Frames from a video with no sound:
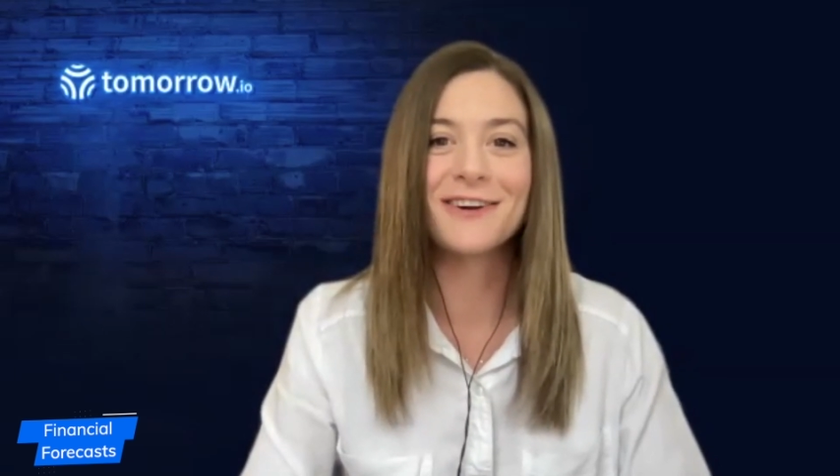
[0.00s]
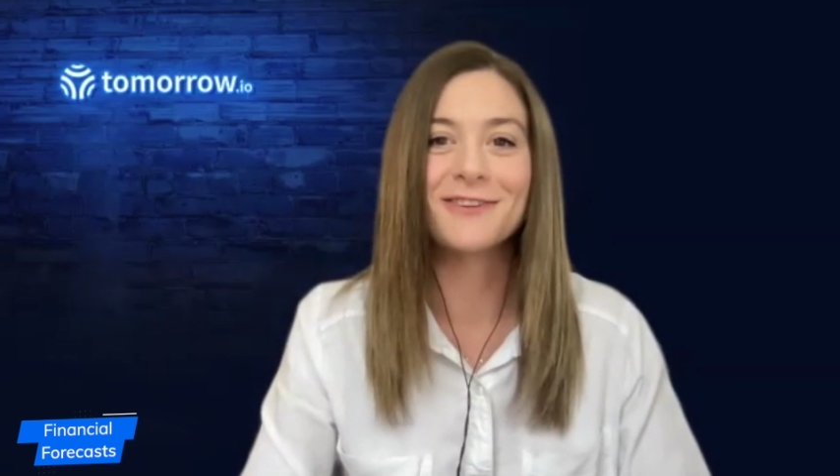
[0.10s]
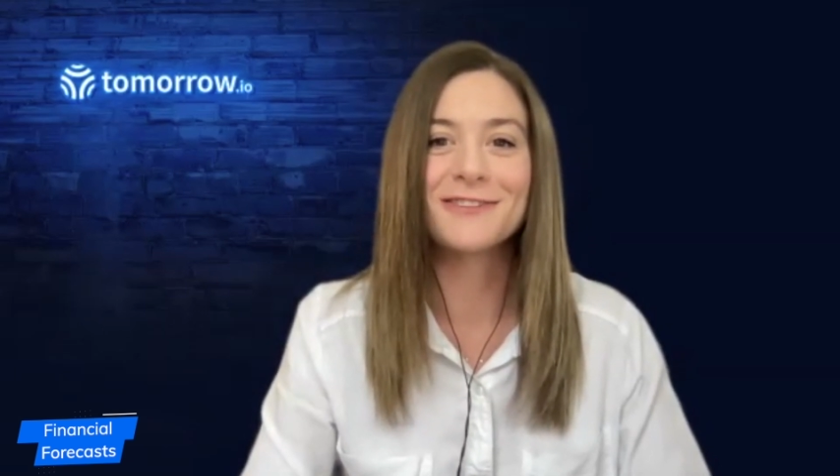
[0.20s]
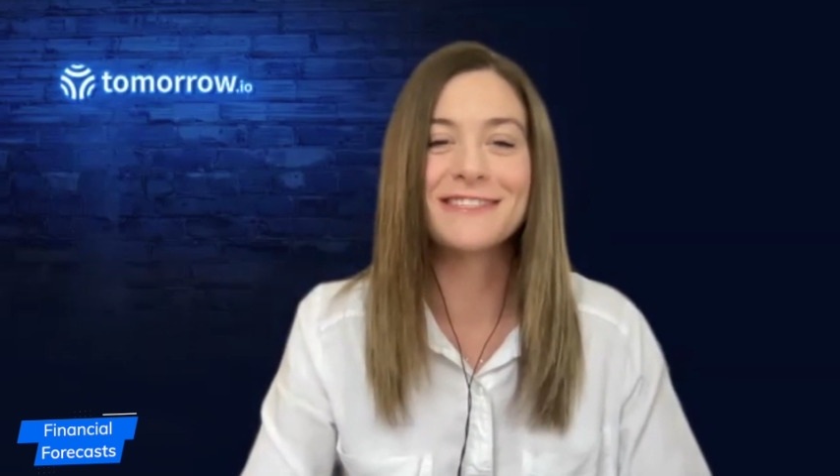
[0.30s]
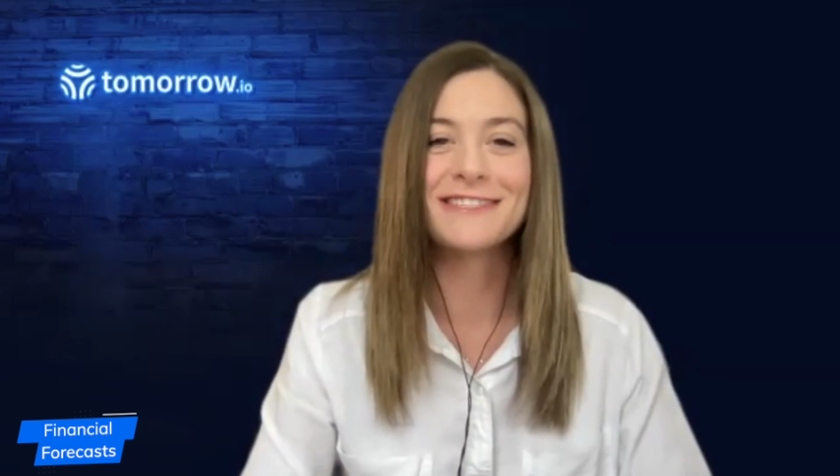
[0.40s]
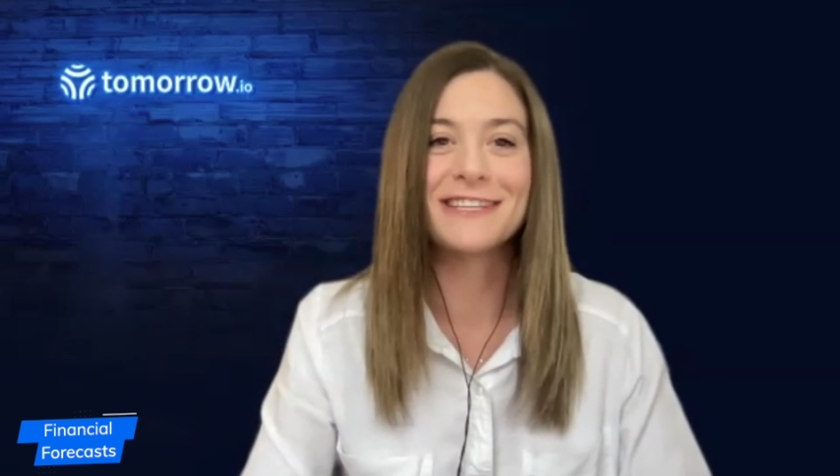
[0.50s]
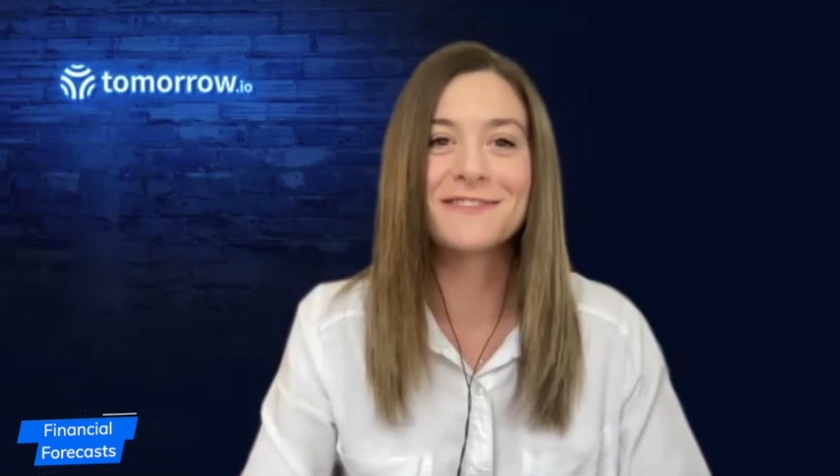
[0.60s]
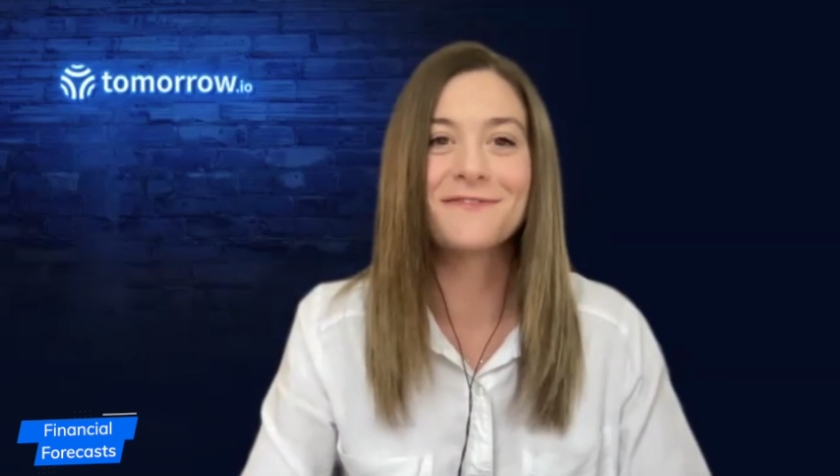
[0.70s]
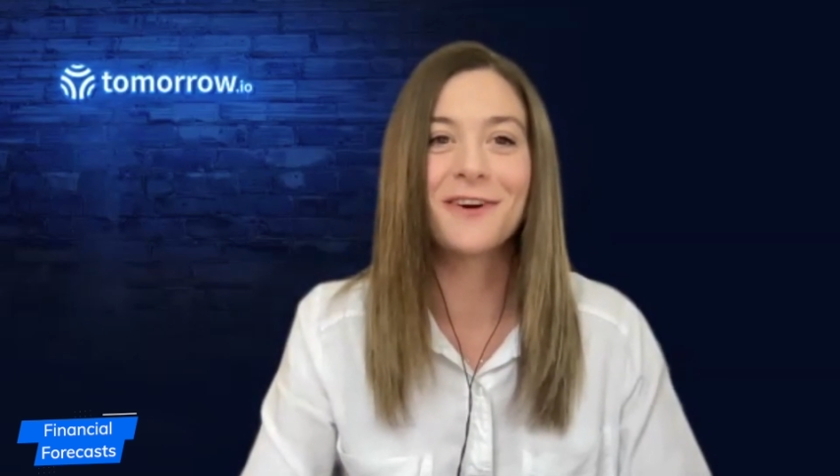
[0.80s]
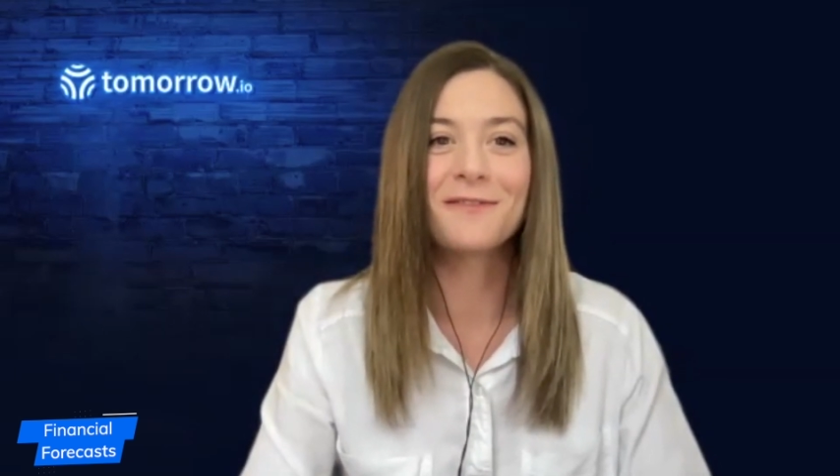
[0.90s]
dollars and cents
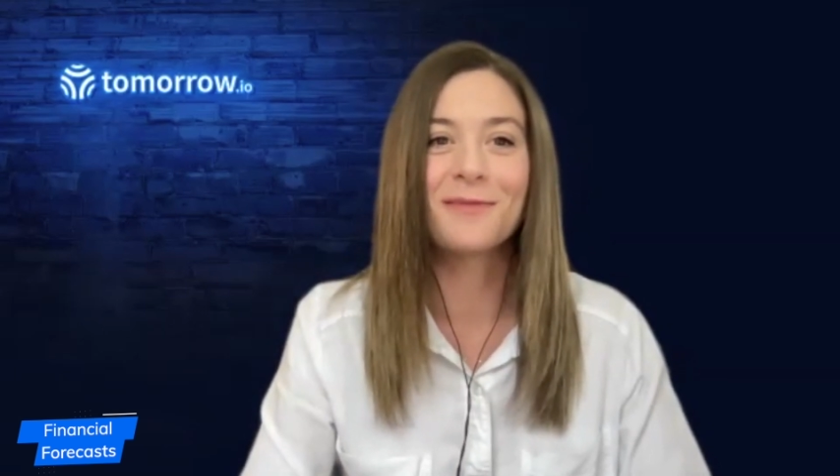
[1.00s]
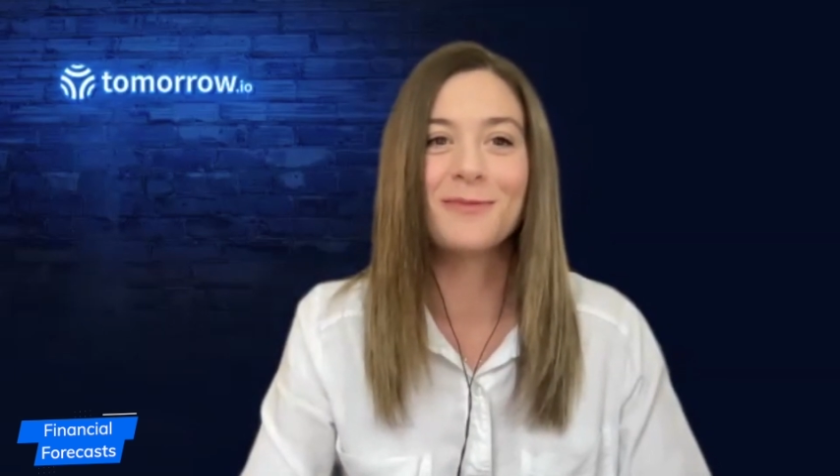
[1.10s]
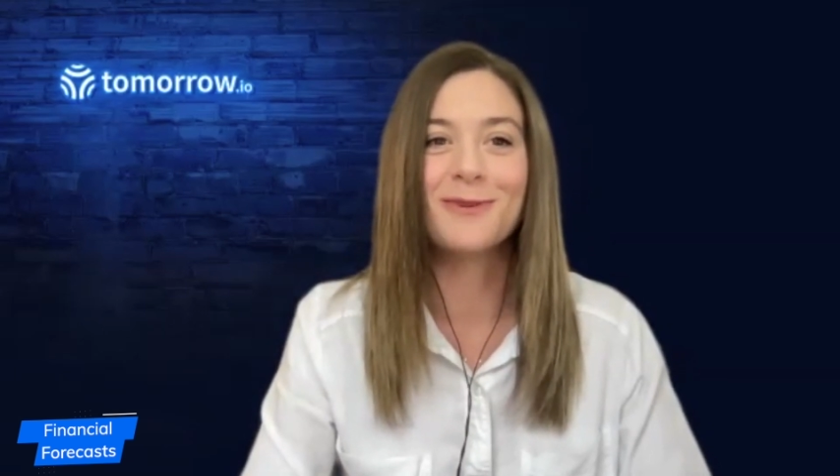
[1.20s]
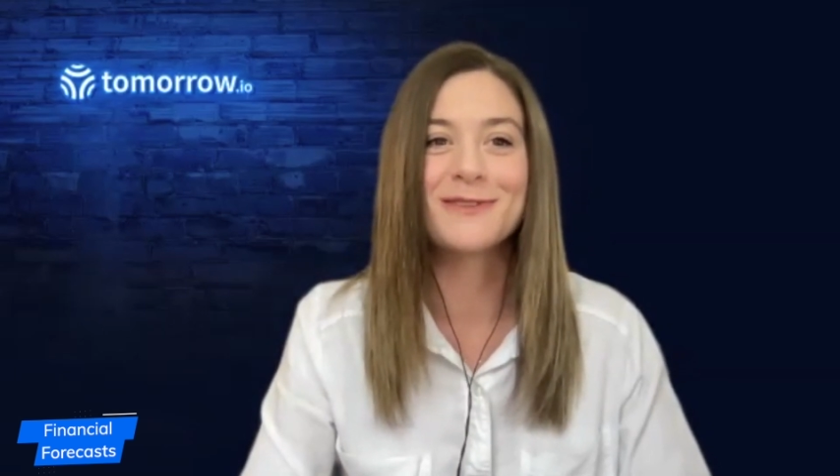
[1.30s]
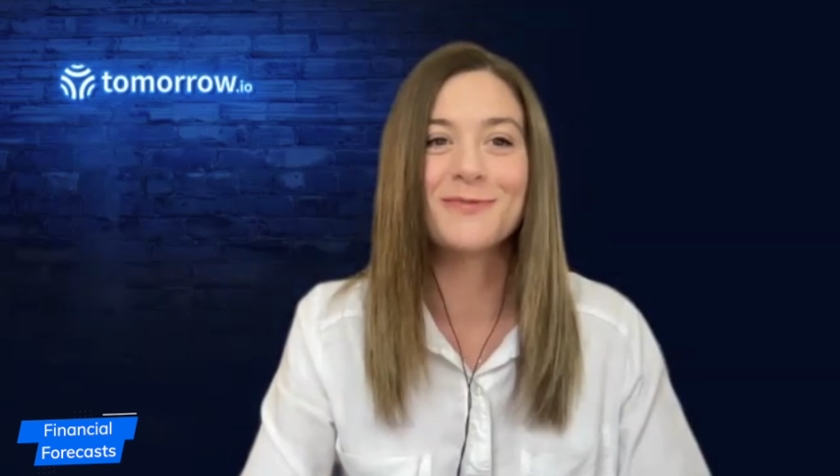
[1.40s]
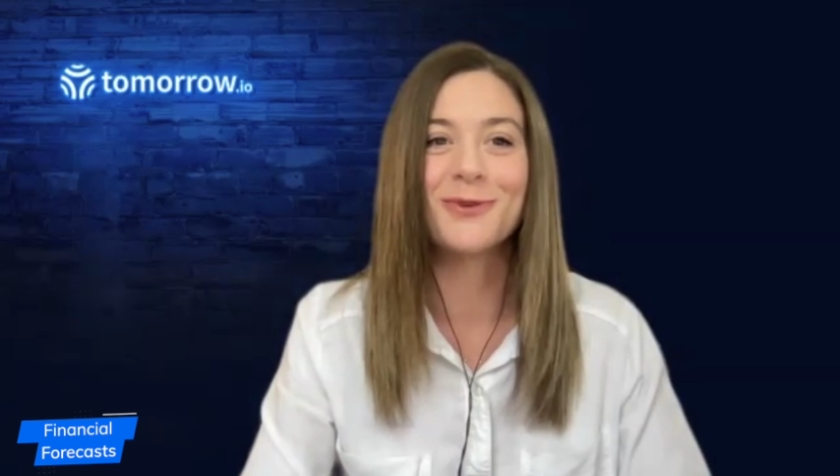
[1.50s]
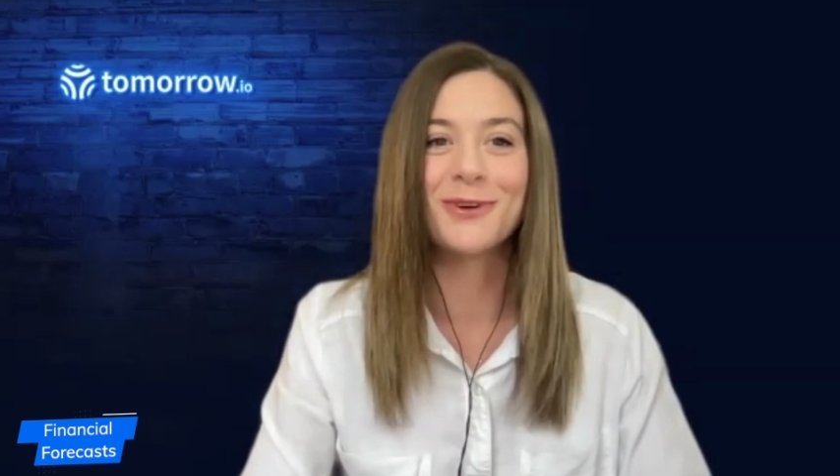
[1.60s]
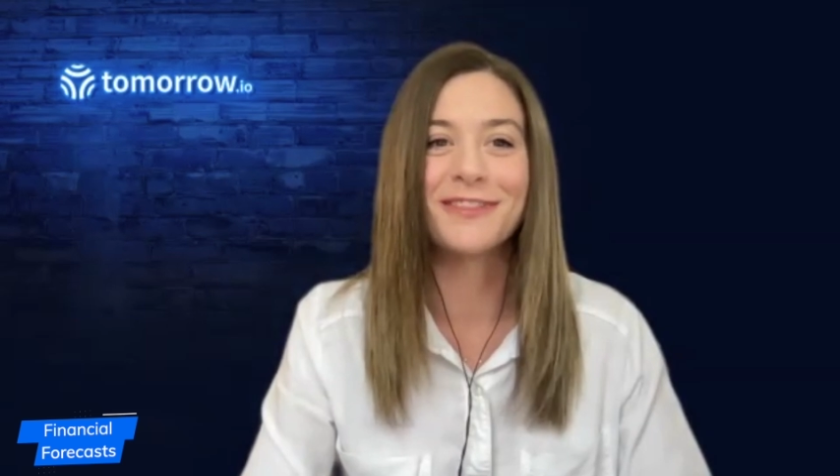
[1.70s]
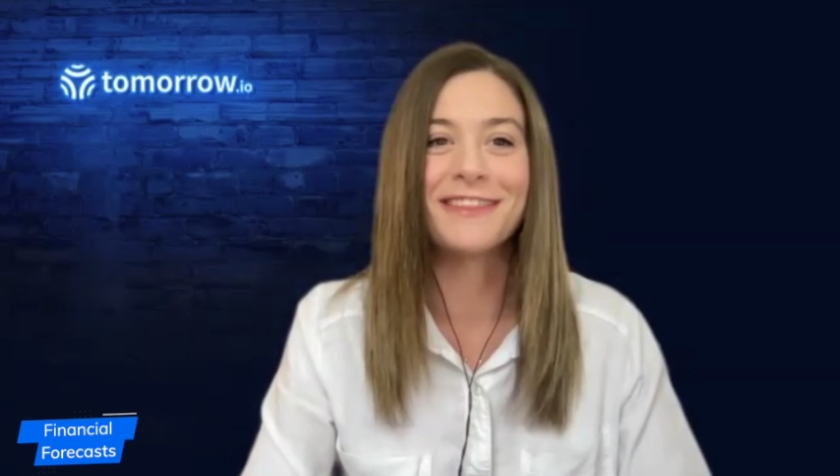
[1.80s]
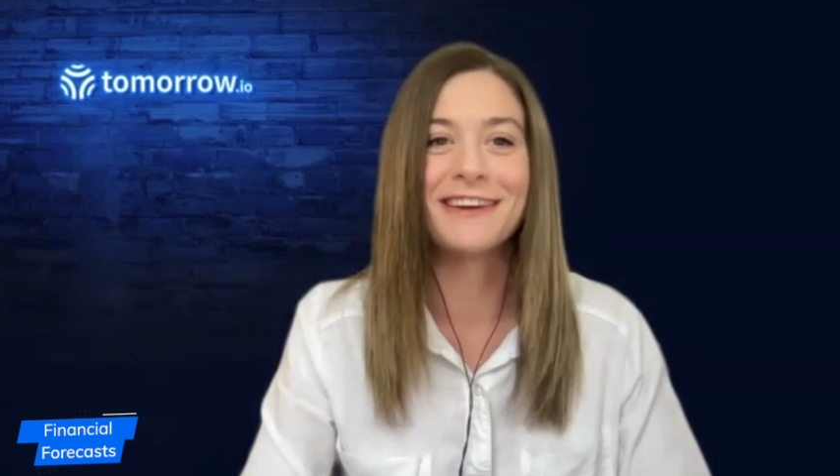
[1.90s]
far from the most
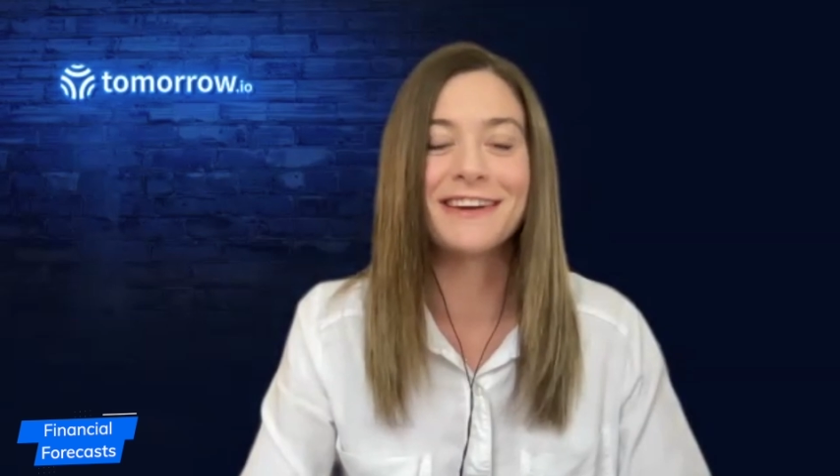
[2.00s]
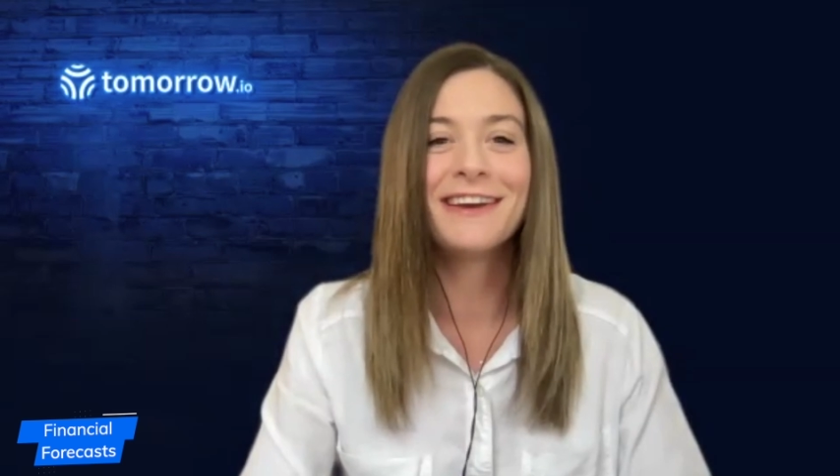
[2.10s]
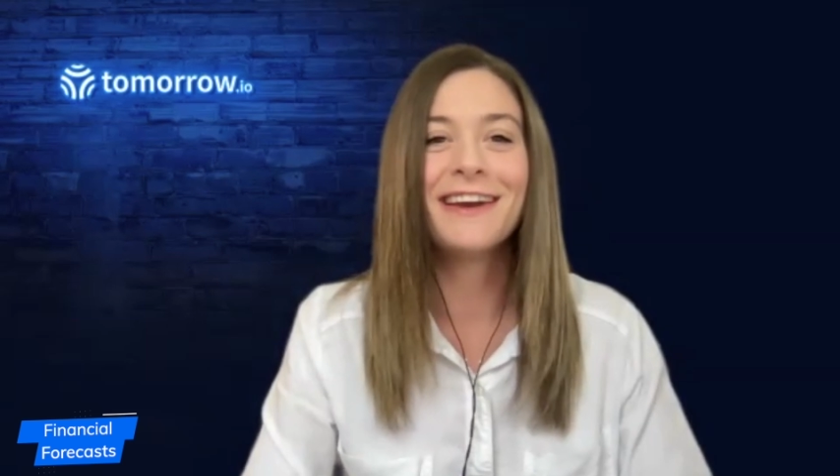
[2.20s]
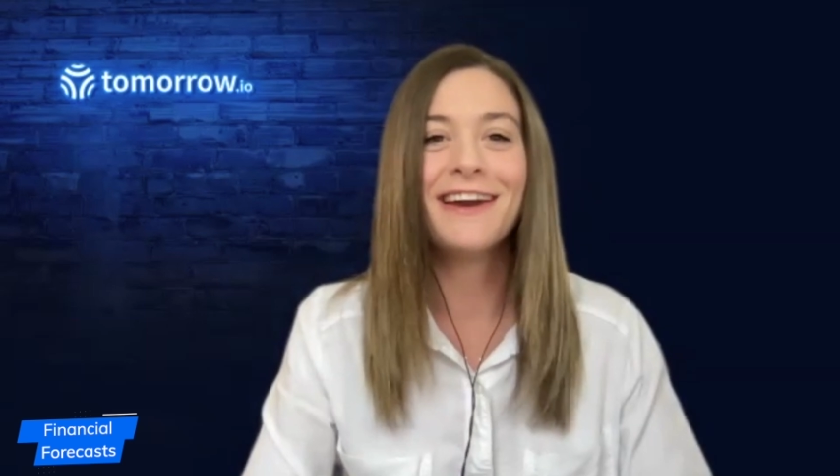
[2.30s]
important thing.